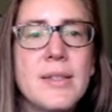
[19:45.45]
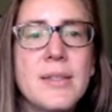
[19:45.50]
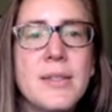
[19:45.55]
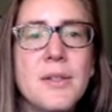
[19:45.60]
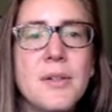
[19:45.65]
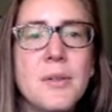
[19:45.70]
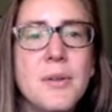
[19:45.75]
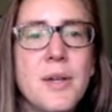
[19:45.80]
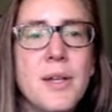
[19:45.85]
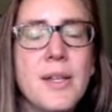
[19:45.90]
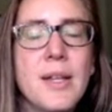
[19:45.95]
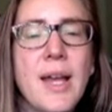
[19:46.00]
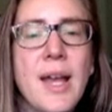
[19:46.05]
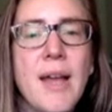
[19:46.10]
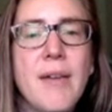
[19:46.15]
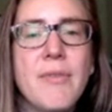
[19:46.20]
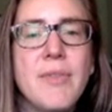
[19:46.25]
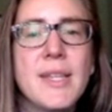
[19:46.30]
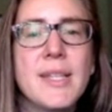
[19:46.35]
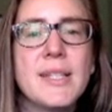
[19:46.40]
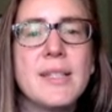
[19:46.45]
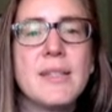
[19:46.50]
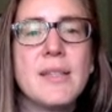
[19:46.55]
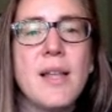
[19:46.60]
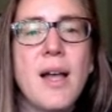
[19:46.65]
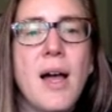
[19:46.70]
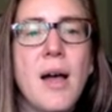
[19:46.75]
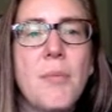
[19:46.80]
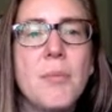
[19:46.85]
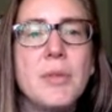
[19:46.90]
they're going to have these
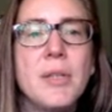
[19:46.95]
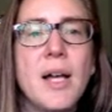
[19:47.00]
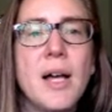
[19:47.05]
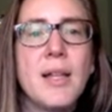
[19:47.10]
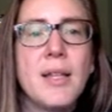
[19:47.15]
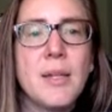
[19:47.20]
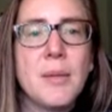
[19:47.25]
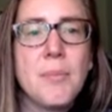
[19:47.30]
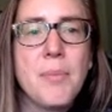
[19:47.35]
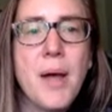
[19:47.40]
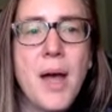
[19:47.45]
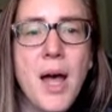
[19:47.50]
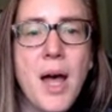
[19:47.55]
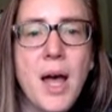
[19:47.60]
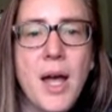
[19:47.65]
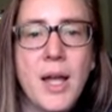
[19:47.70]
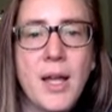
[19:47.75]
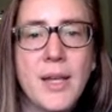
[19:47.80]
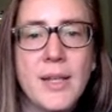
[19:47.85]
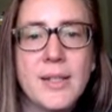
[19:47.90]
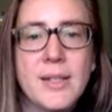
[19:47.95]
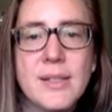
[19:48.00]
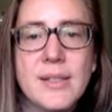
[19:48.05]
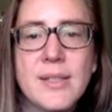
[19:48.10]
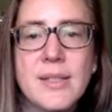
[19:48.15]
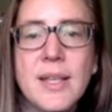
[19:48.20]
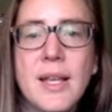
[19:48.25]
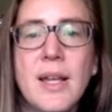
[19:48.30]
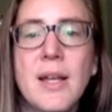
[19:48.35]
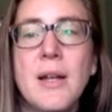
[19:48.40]
loblolly pines.